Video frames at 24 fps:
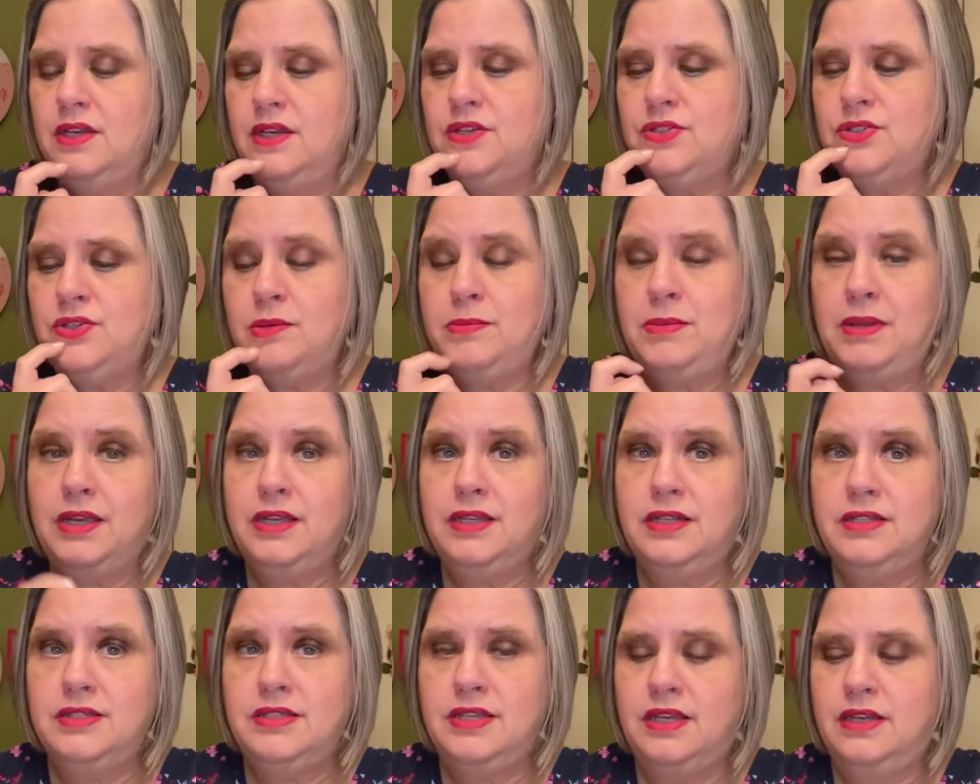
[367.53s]
so I'm not
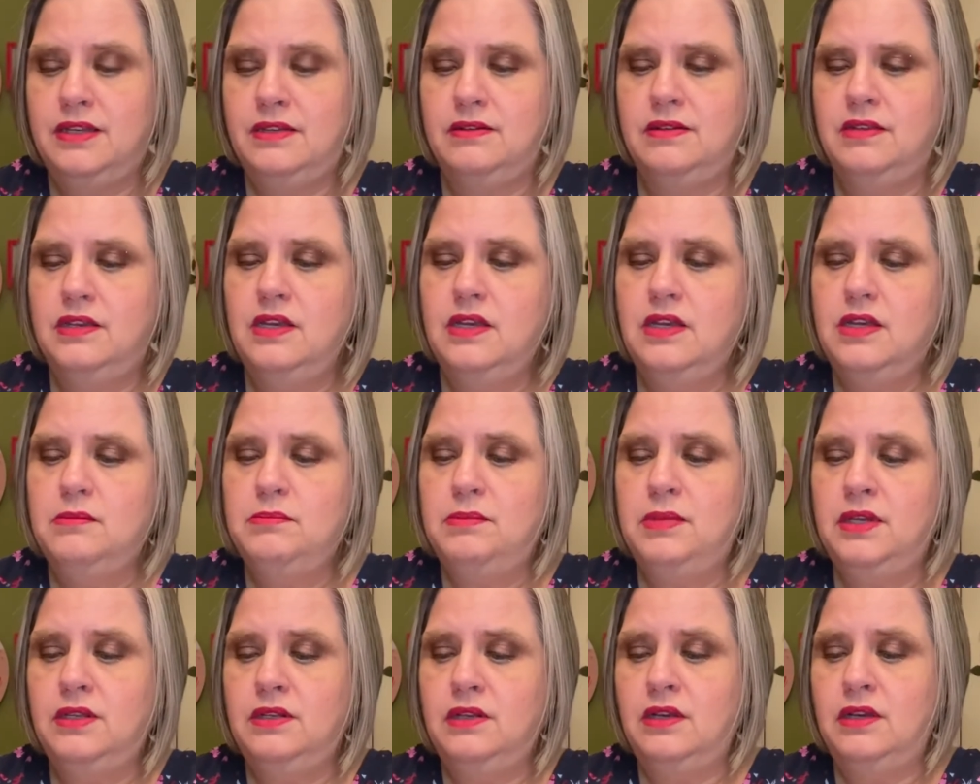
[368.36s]
going to say it
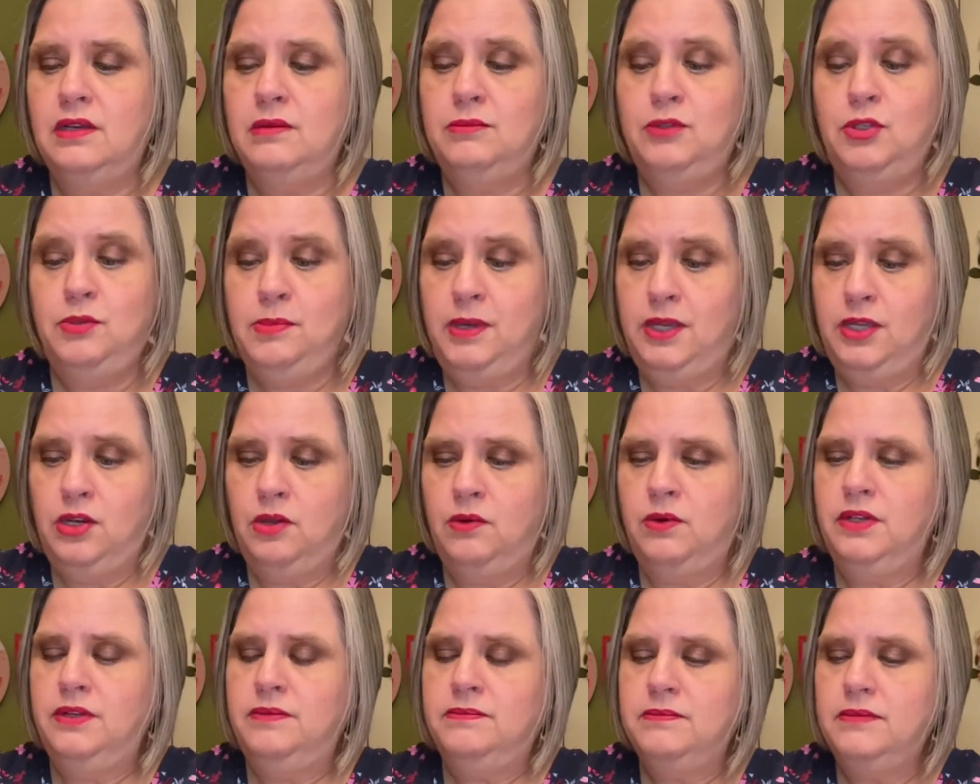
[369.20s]
but um, you may
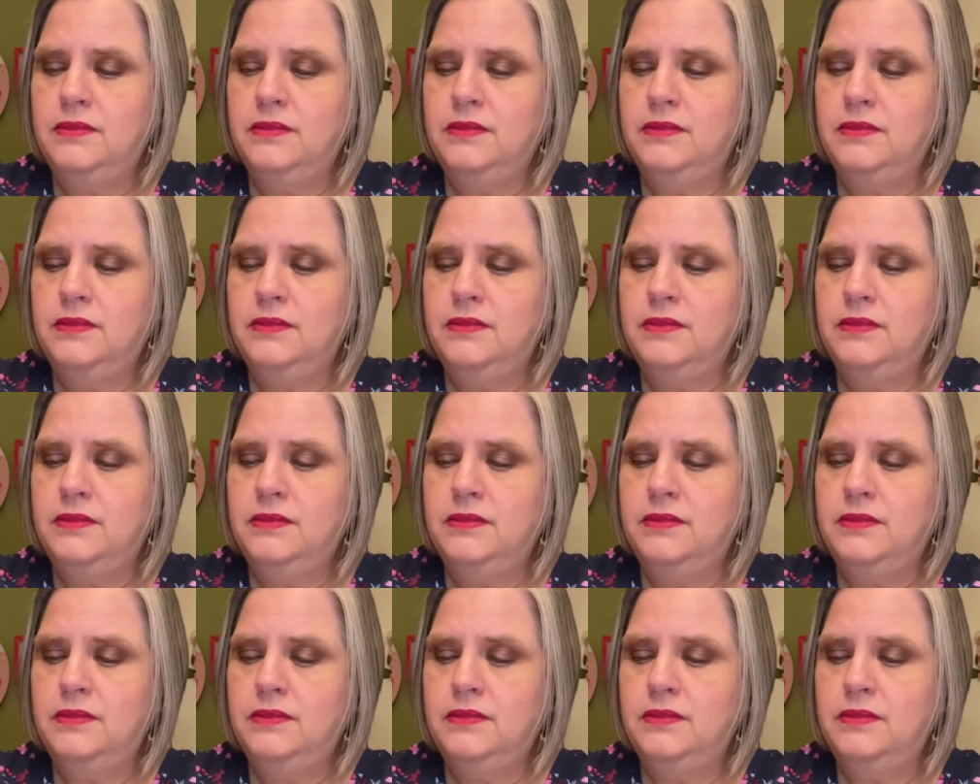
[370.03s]
know it.